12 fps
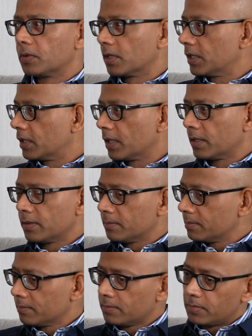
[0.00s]
click on
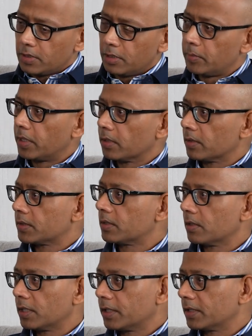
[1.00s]
emails,
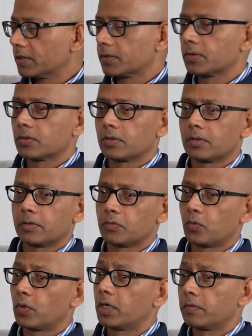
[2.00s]
links,
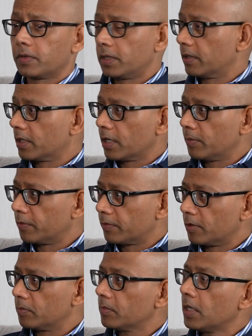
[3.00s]
whatever they're coming
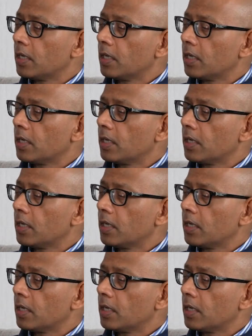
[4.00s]
from.